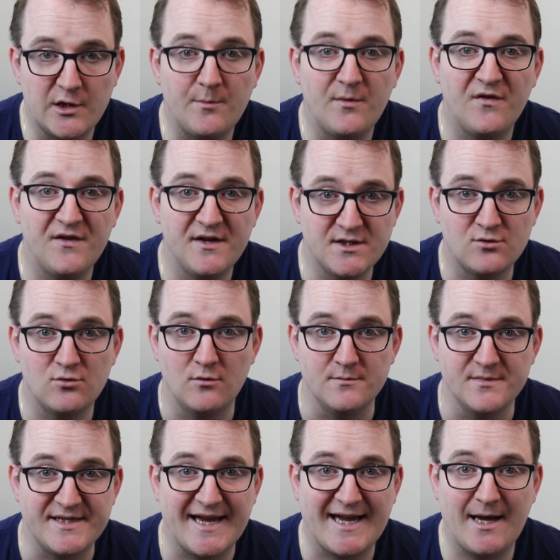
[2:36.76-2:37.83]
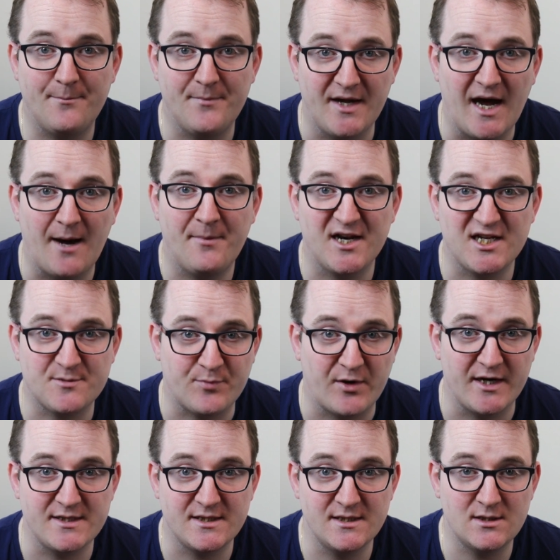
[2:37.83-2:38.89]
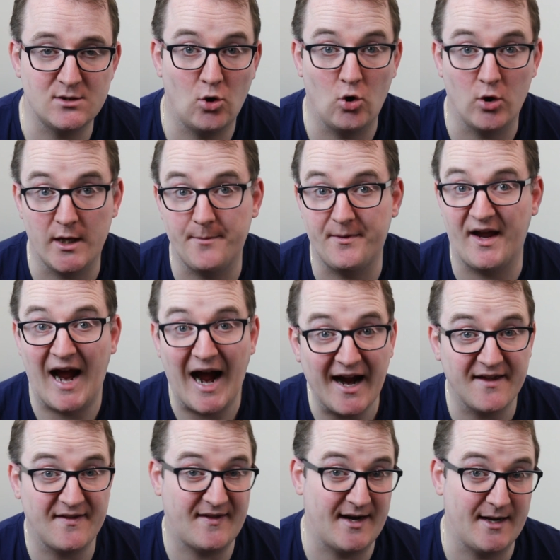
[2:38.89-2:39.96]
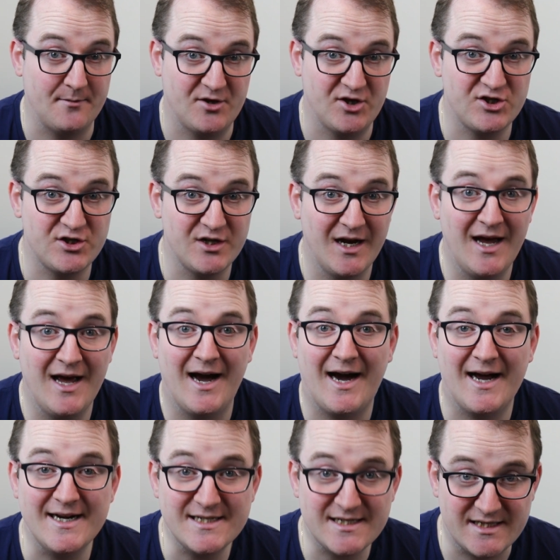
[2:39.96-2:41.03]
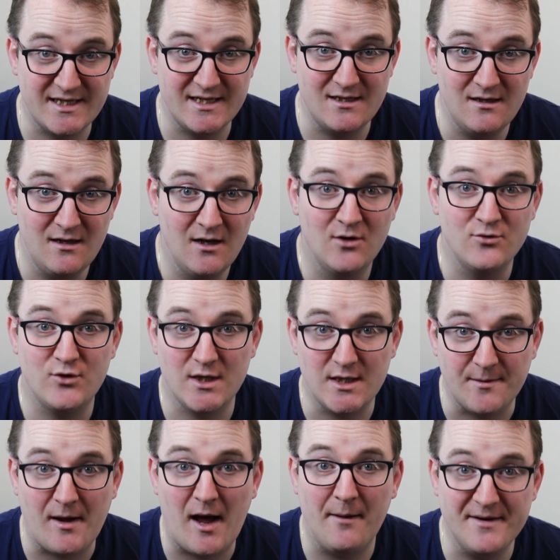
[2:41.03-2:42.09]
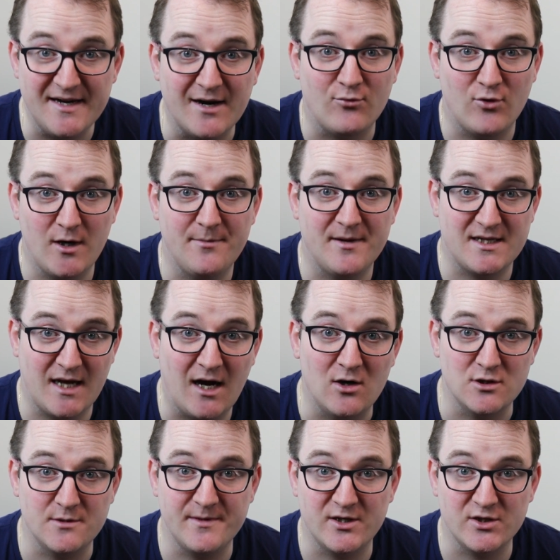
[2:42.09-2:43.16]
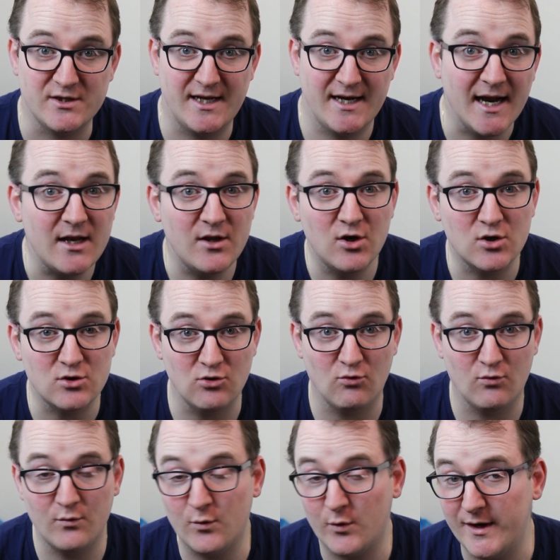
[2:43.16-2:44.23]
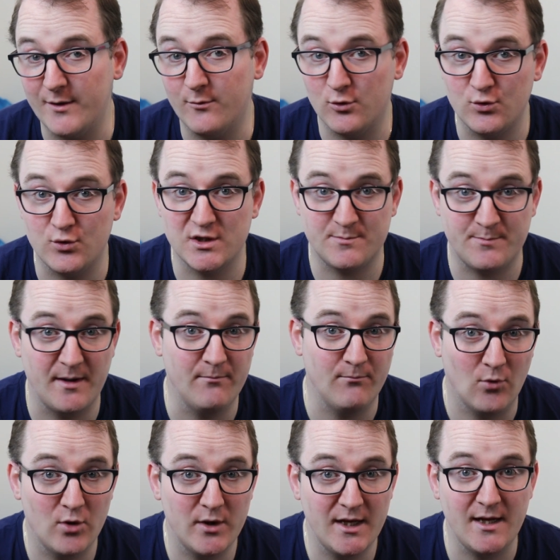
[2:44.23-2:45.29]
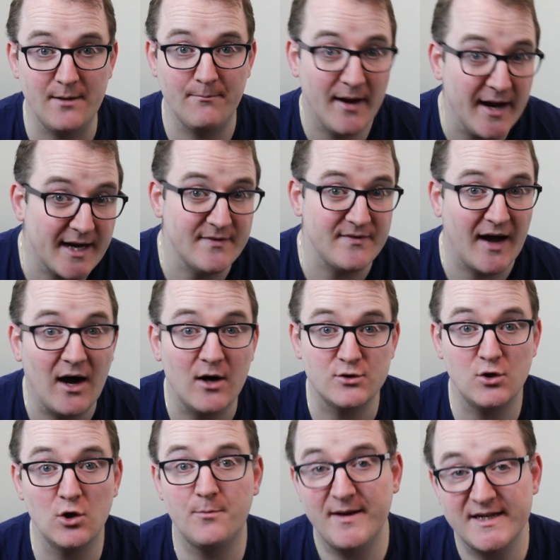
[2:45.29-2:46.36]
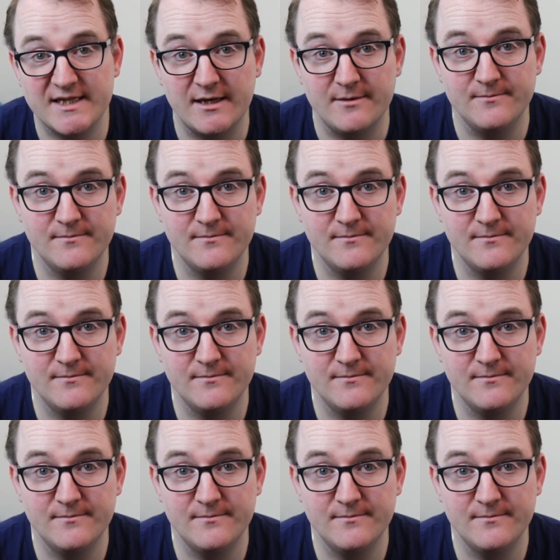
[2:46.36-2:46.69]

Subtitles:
Some of these rooms, they can be average prices or even higher than average, and still, you end up having a really bad house because the landlord don't really want to spend money in making the house look better.